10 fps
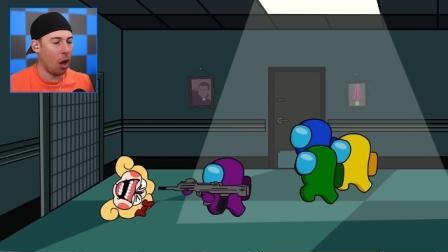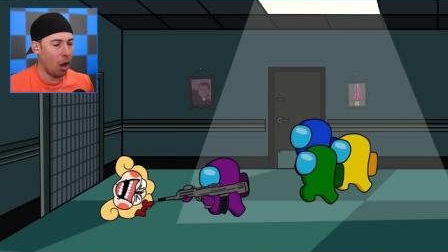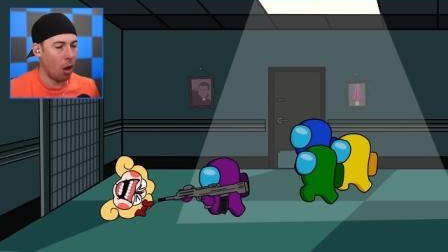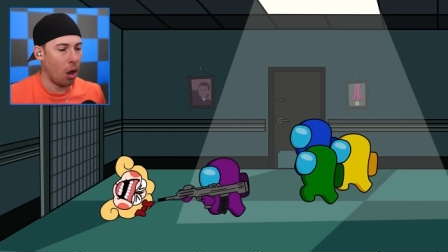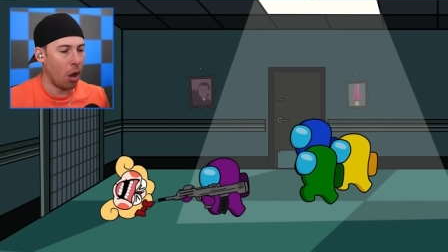
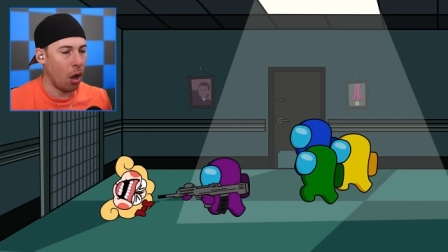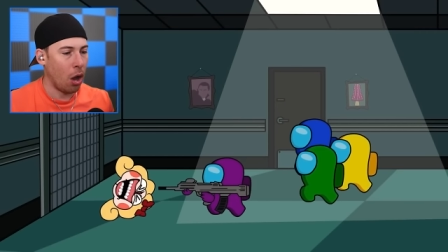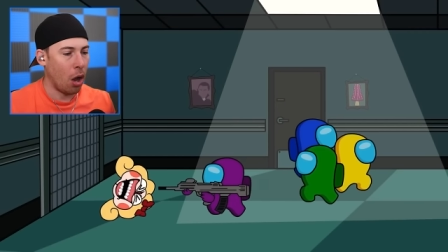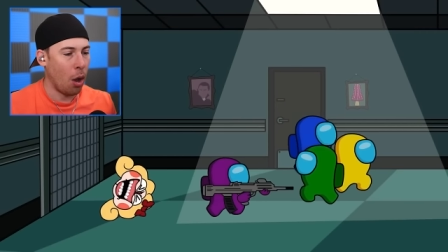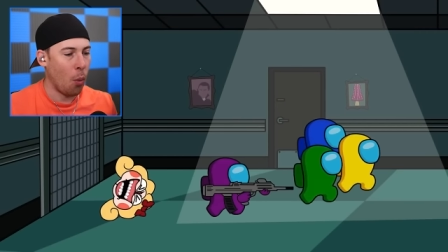
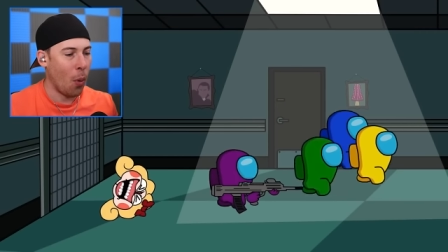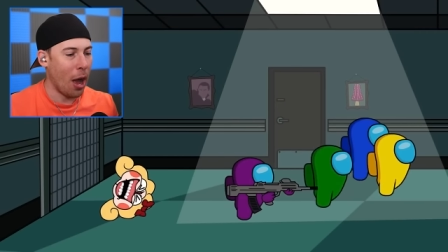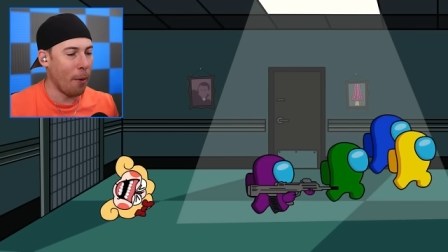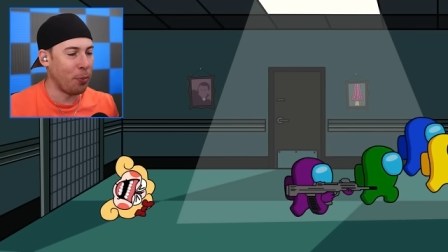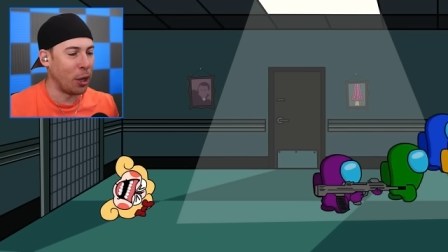Uh,
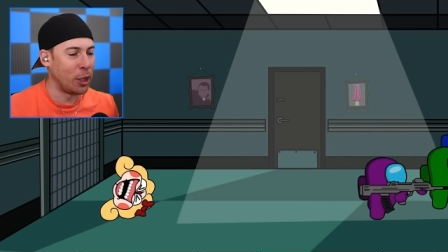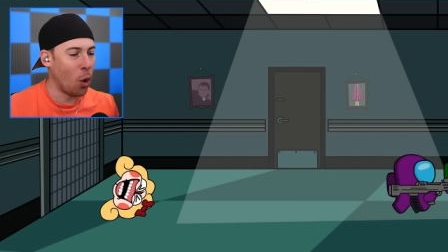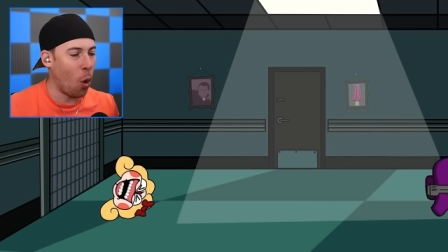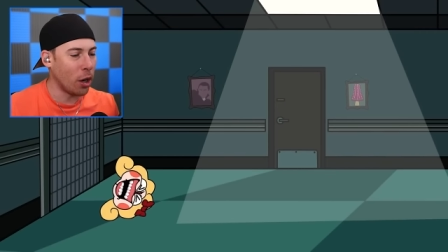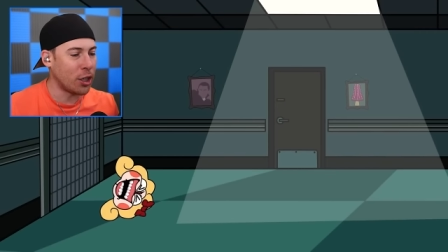well, the
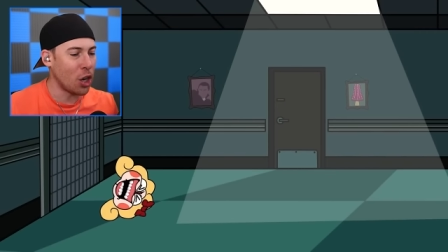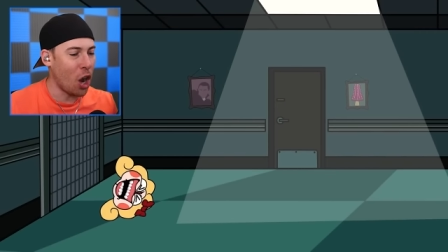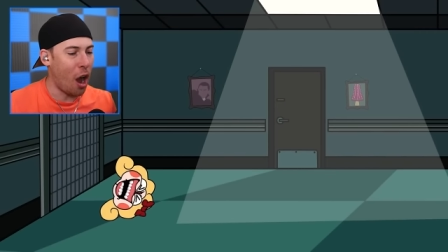door took